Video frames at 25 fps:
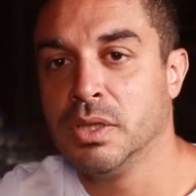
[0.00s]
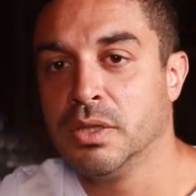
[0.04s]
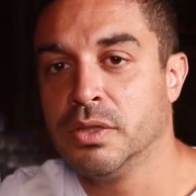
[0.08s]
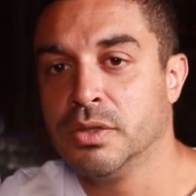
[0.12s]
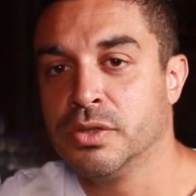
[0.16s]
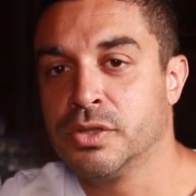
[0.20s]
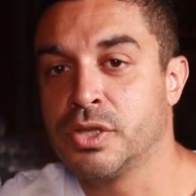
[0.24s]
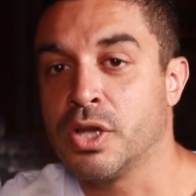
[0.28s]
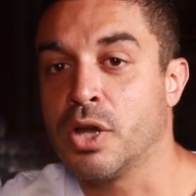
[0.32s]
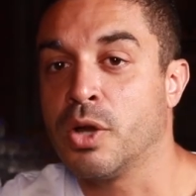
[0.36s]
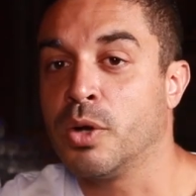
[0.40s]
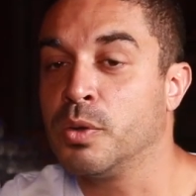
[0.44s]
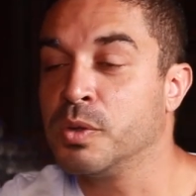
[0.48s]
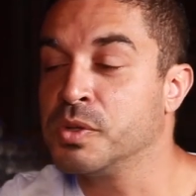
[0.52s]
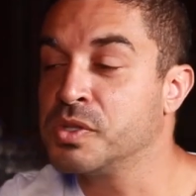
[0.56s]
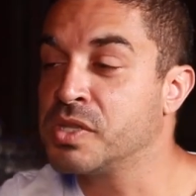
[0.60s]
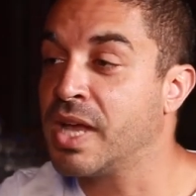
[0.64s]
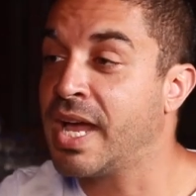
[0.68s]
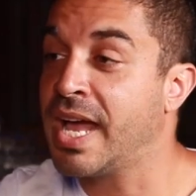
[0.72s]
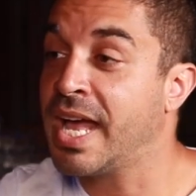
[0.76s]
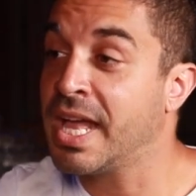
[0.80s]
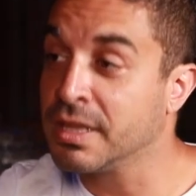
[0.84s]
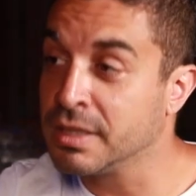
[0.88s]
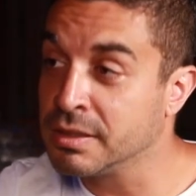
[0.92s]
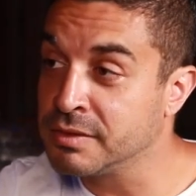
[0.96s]
So it was a
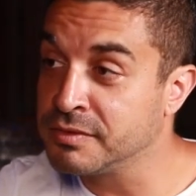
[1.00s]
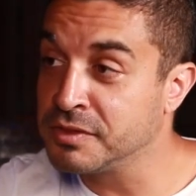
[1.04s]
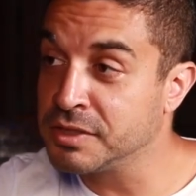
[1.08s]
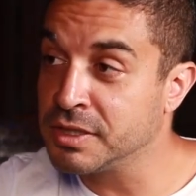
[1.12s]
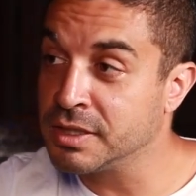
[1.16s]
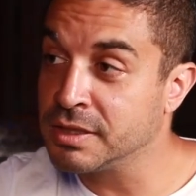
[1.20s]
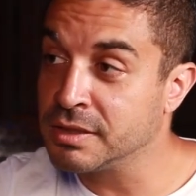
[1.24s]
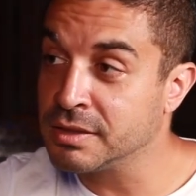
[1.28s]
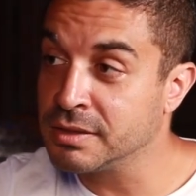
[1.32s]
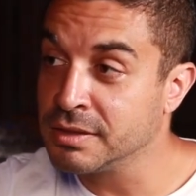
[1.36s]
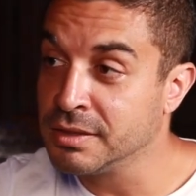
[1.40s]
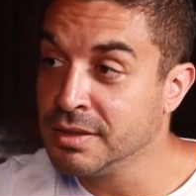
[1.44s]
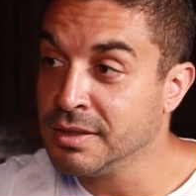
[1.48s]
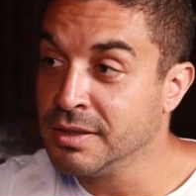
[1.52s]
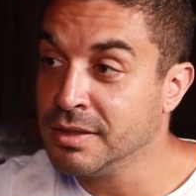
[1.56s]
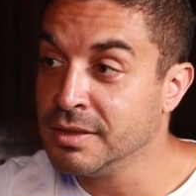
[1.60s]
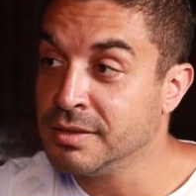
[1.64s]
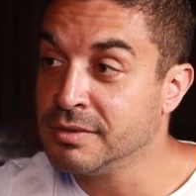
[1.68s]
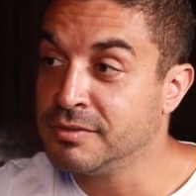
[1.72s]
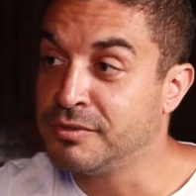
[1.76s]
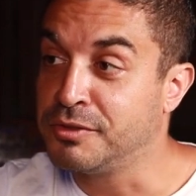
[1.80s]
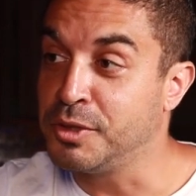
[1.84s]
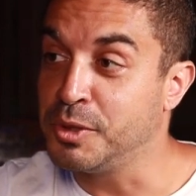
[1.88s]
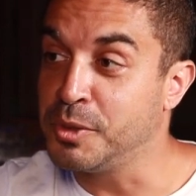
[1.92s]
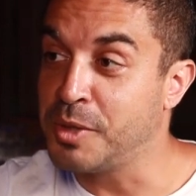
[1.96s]
hell of a
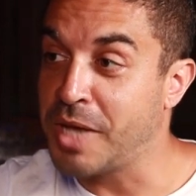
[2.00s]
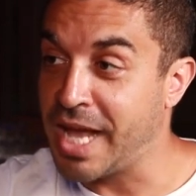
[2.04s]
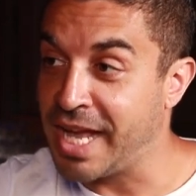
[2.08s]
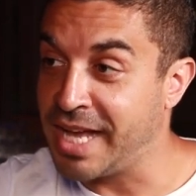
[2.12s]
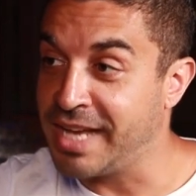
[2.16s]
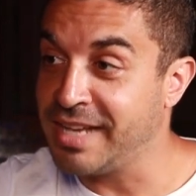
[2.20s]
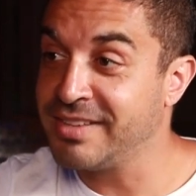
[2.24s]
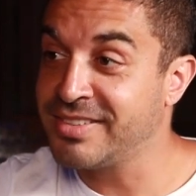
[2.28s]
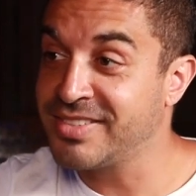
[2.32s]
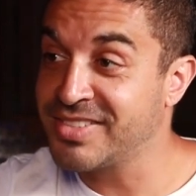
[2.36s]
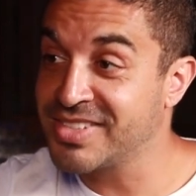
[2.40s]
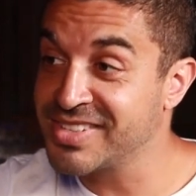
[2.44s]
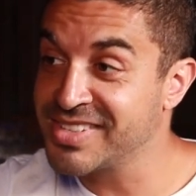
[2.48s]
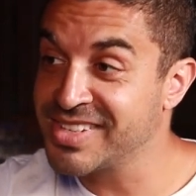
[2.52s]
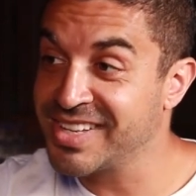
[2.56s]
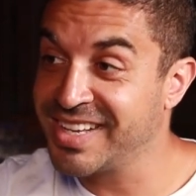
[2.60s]
few days.